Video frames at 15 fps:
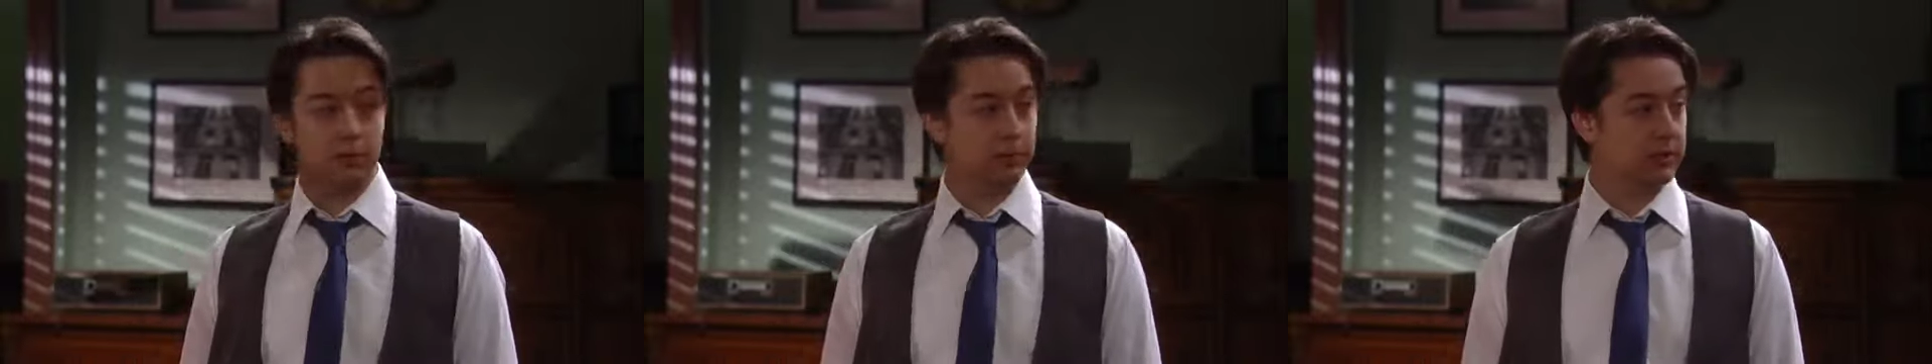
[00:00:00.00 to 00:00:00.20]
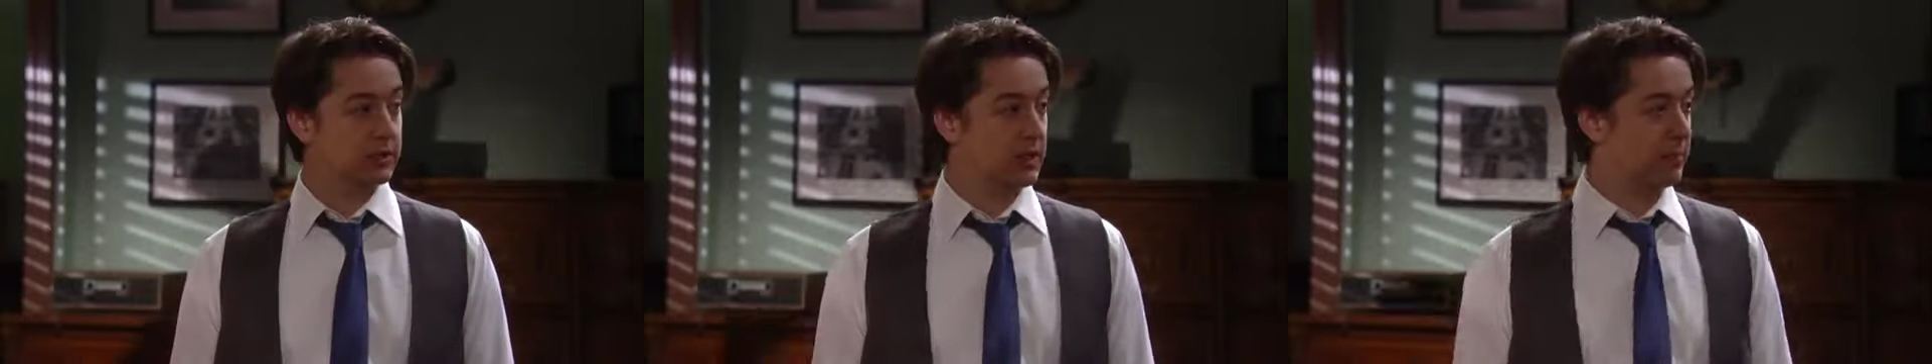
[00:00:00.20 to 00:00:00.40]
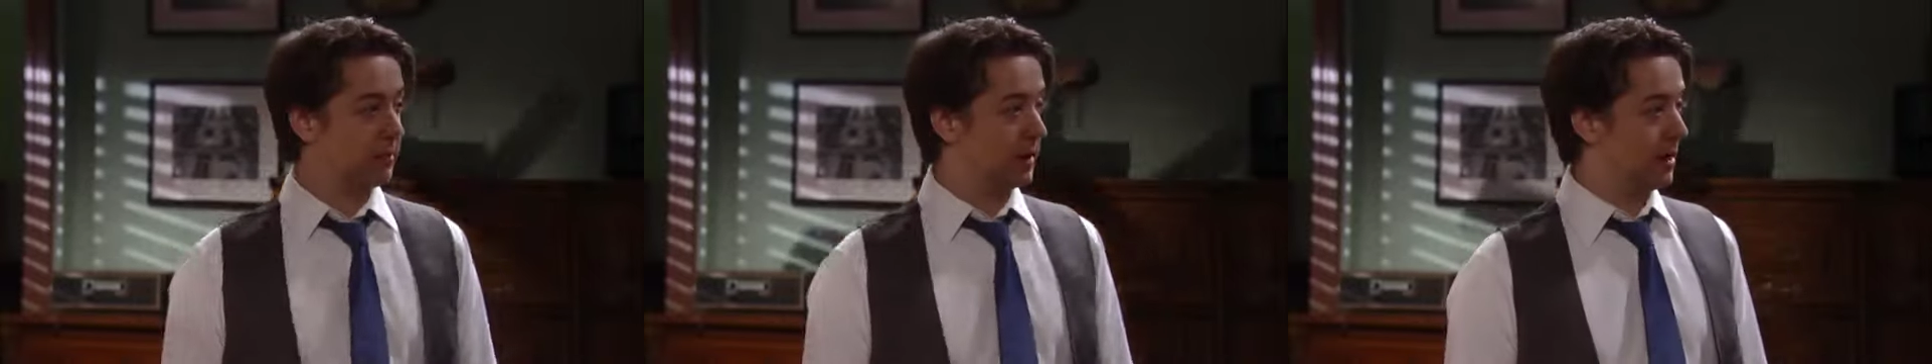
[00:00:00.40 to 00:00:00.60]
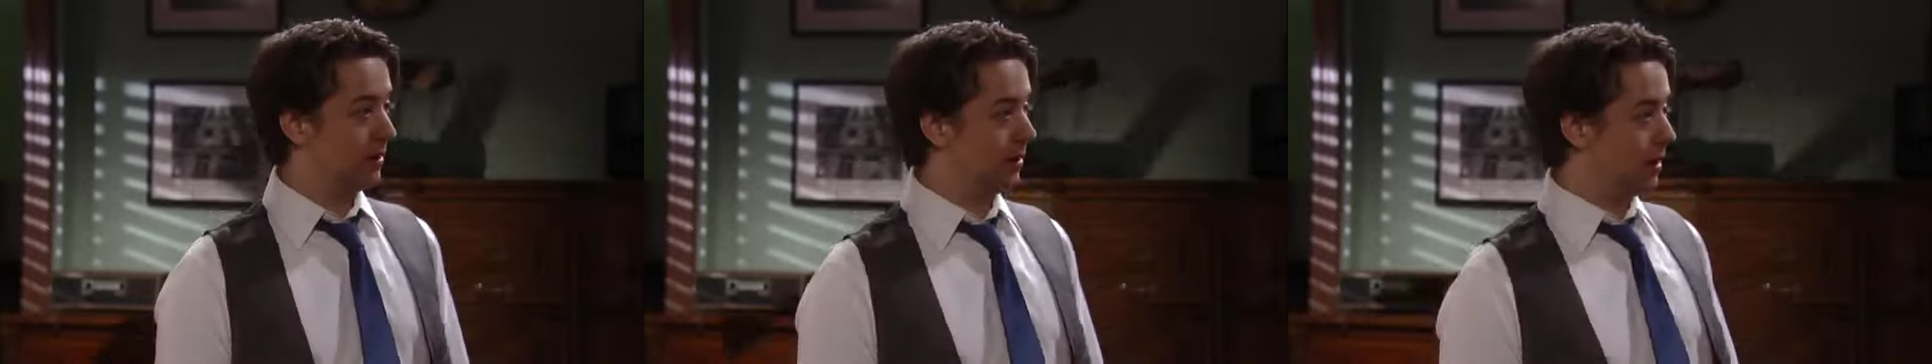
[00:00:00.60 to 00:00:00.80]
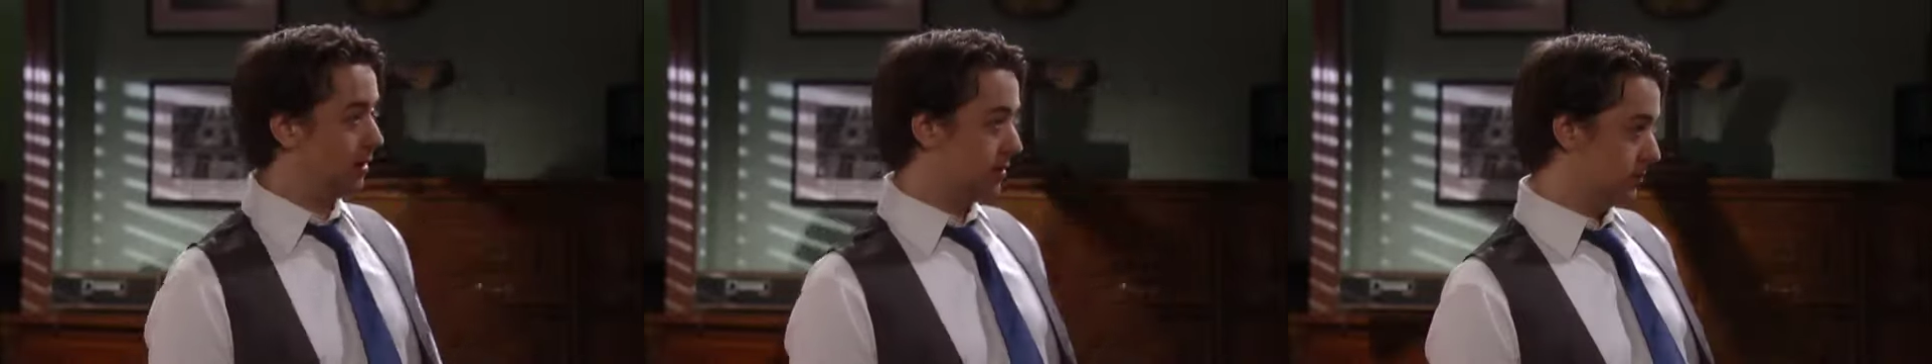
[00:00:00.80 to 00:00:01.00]
You been stepping
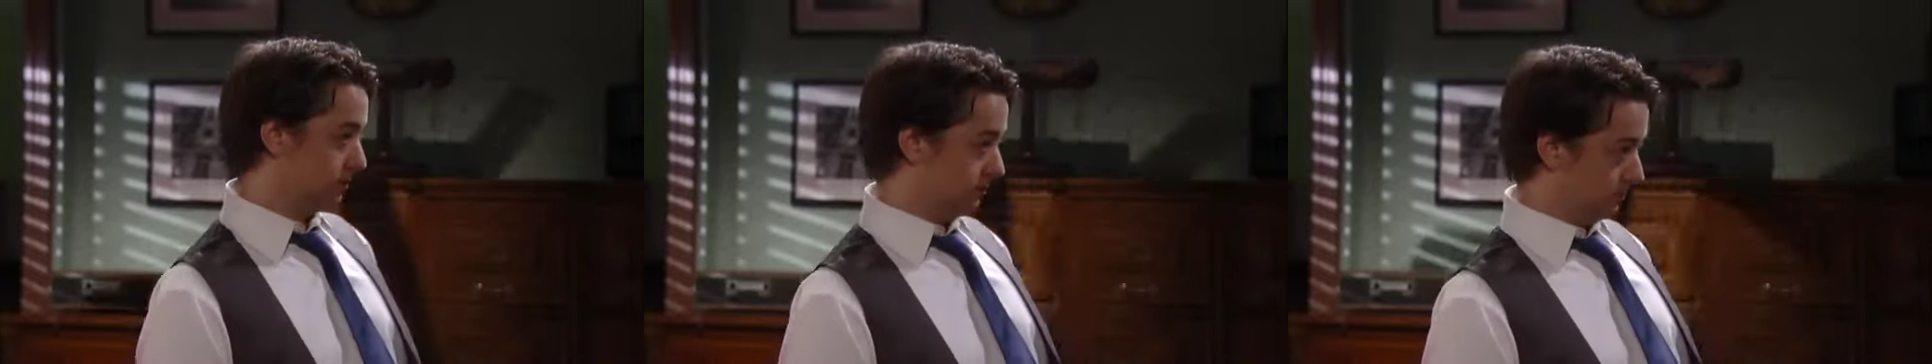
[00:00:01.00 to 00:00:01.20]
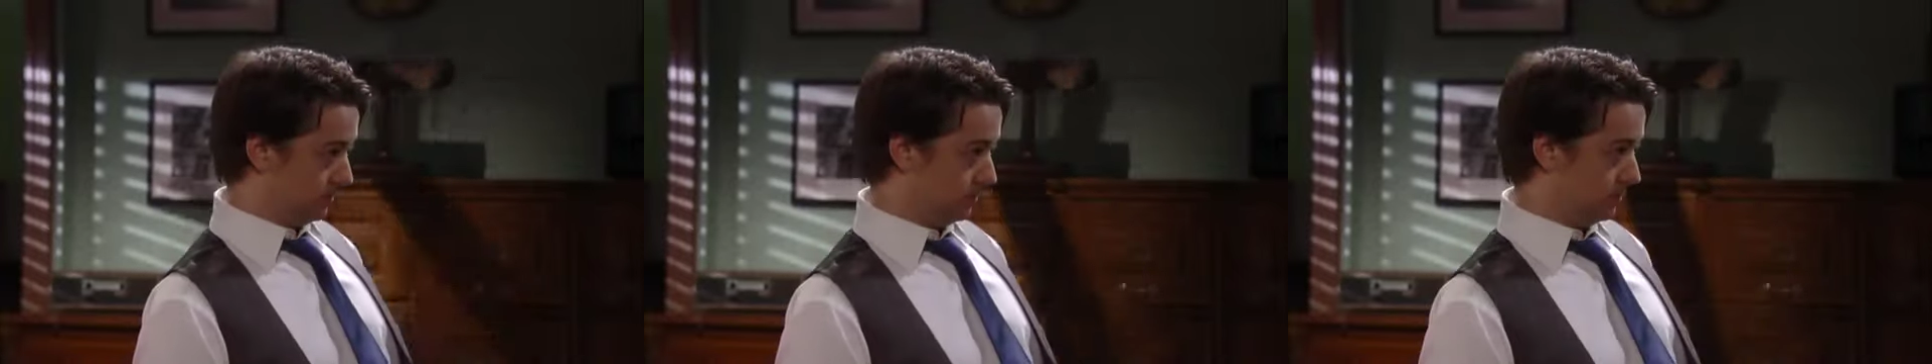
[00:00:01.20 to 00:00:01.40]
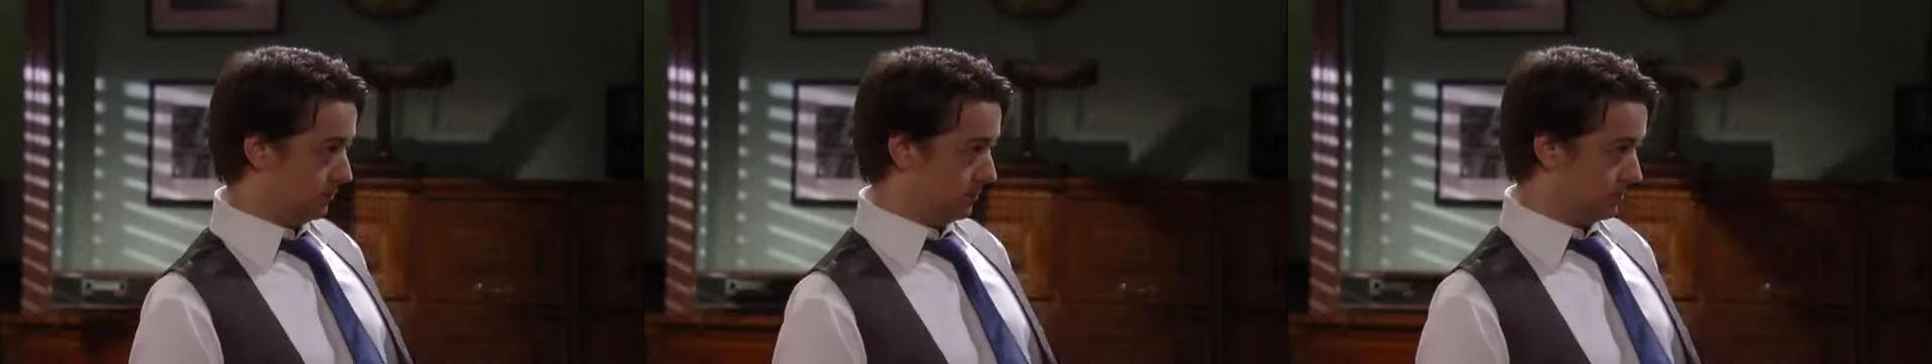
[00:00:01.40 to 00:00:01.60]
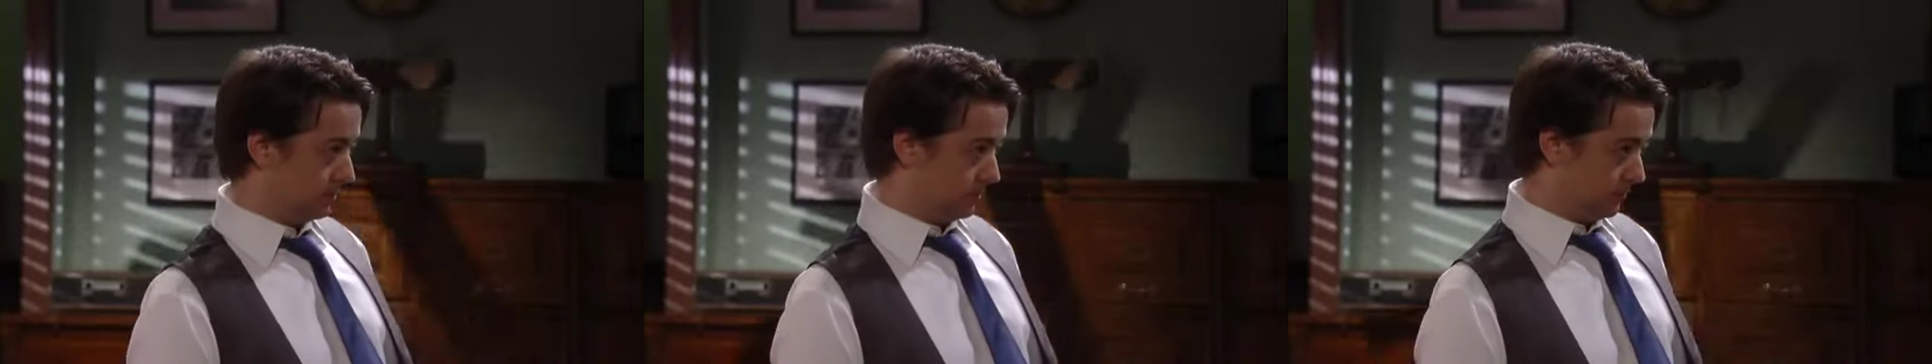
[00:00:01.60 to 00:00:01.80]
out on her?